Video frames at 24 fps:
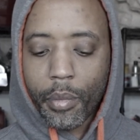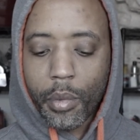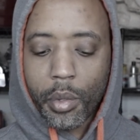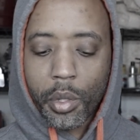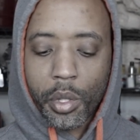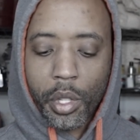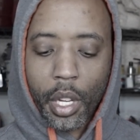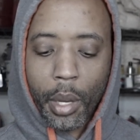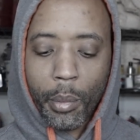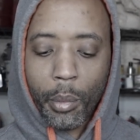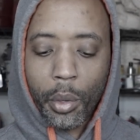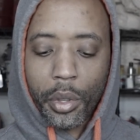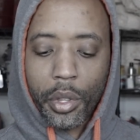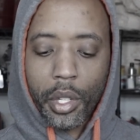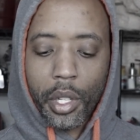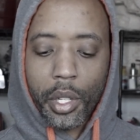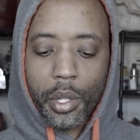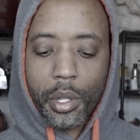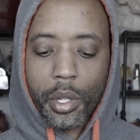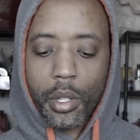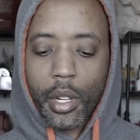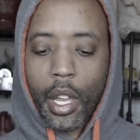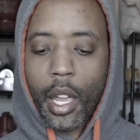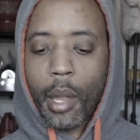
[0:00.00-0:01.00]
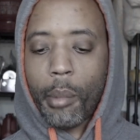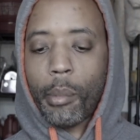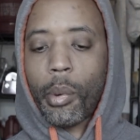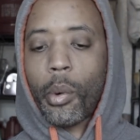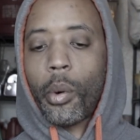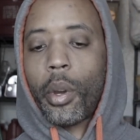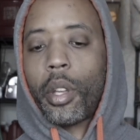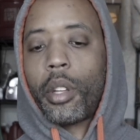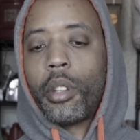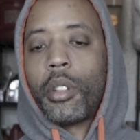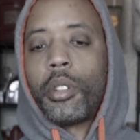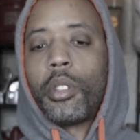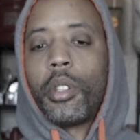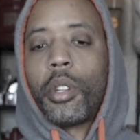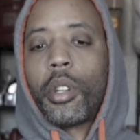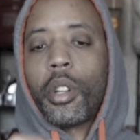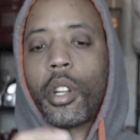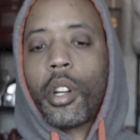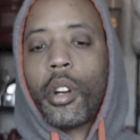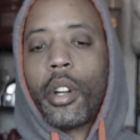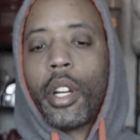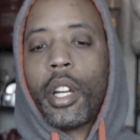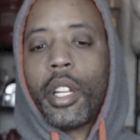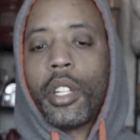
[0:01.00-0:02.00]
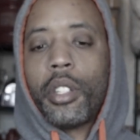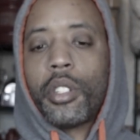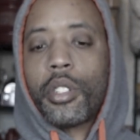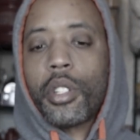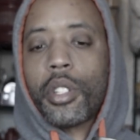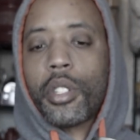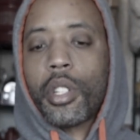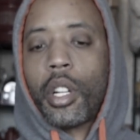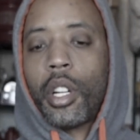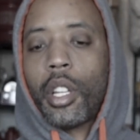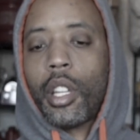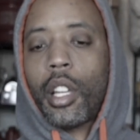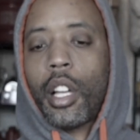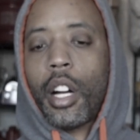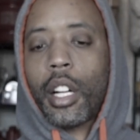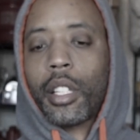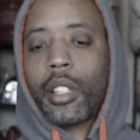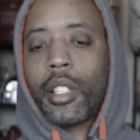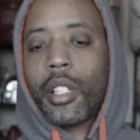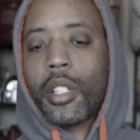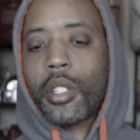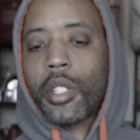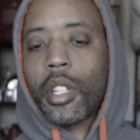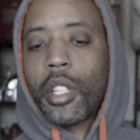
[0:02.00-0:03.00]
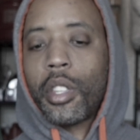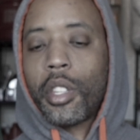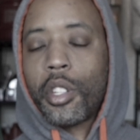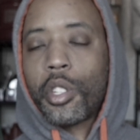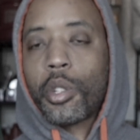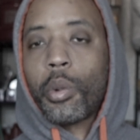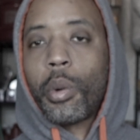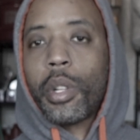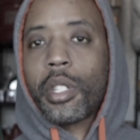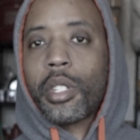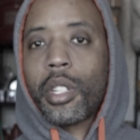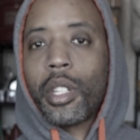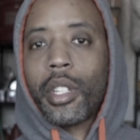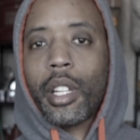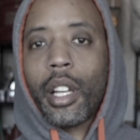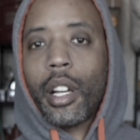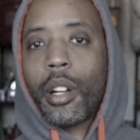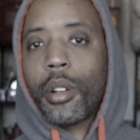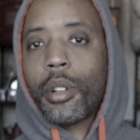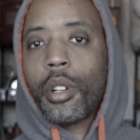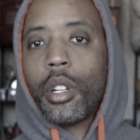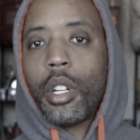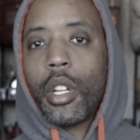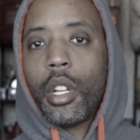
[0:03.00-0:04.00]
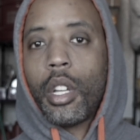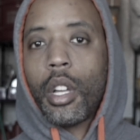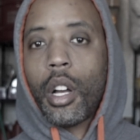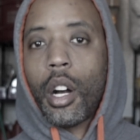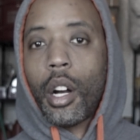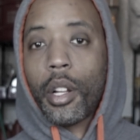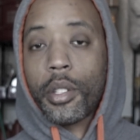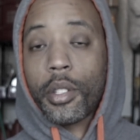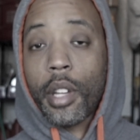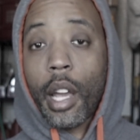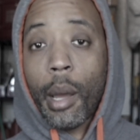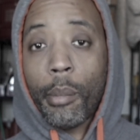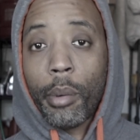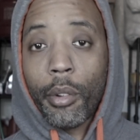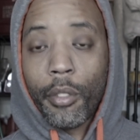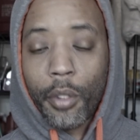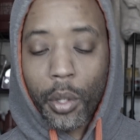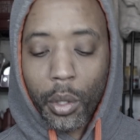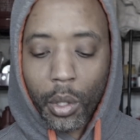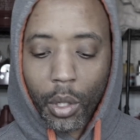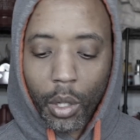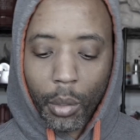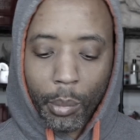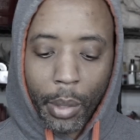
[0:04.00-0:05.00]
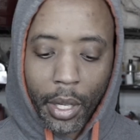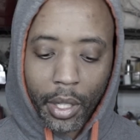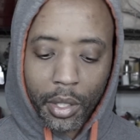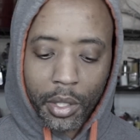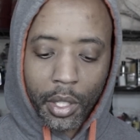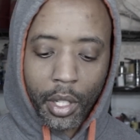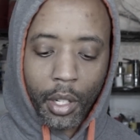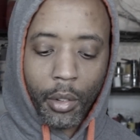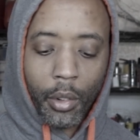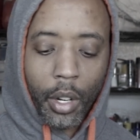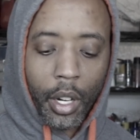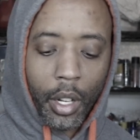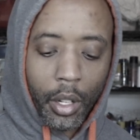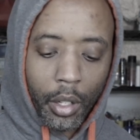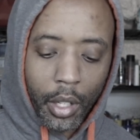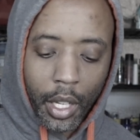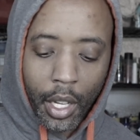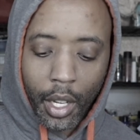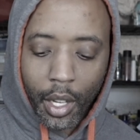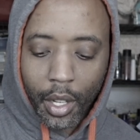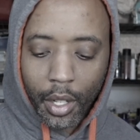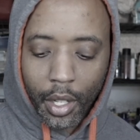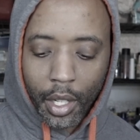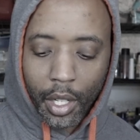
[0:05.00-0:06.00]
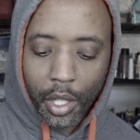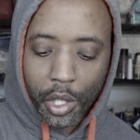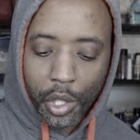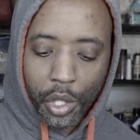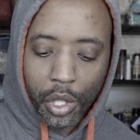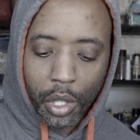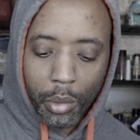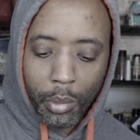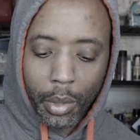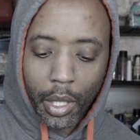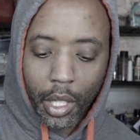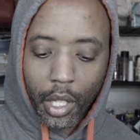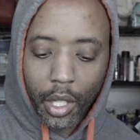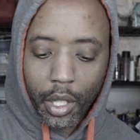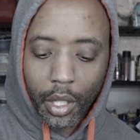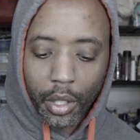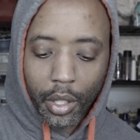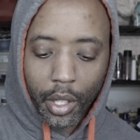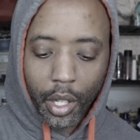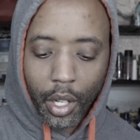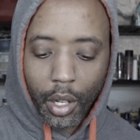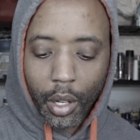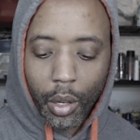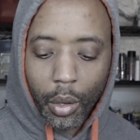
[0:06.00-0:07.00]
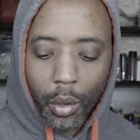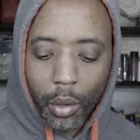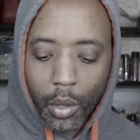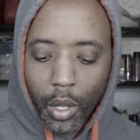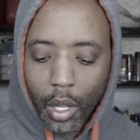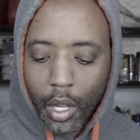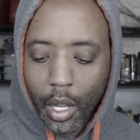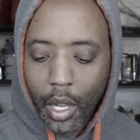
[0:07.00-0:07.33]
Same with this Aimpoint. You can go ahead and just unlock this and then twist it down on top of your Picatinny rail, and it should be good to go.